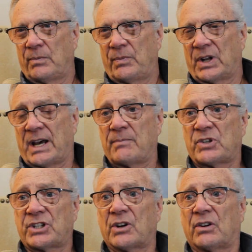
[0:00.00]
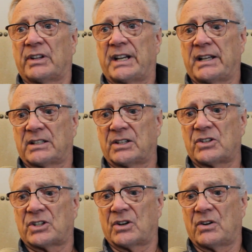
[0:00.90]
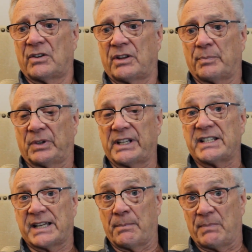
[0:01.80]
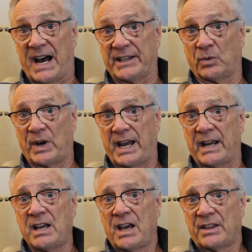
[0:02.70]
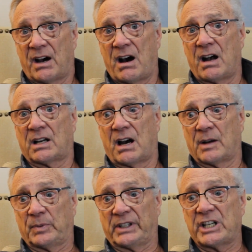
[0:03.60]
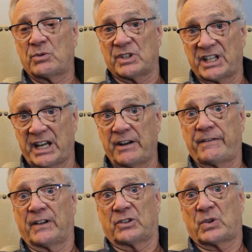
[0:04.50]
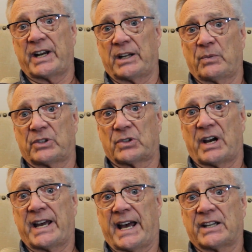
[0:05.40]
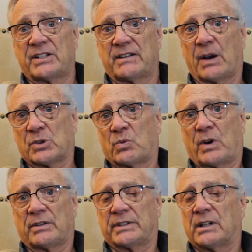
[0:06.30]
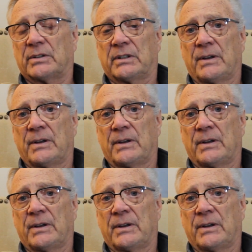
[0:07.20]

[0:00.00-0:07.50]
But I'm certain that it concerned the police. And by the way, the Hong Kong police was infiltrated with triads. That was well known.